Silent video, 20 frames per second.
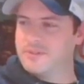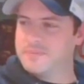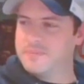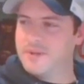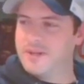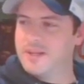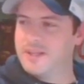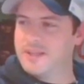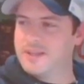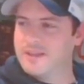
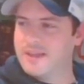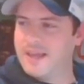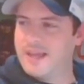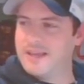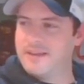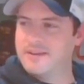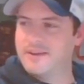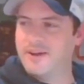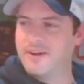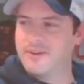spending
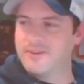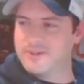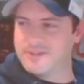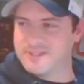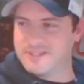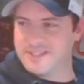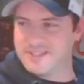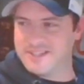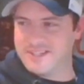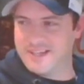
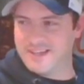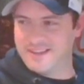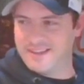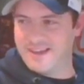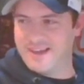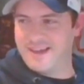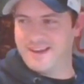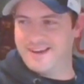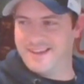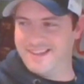$8 to say
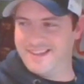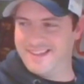that.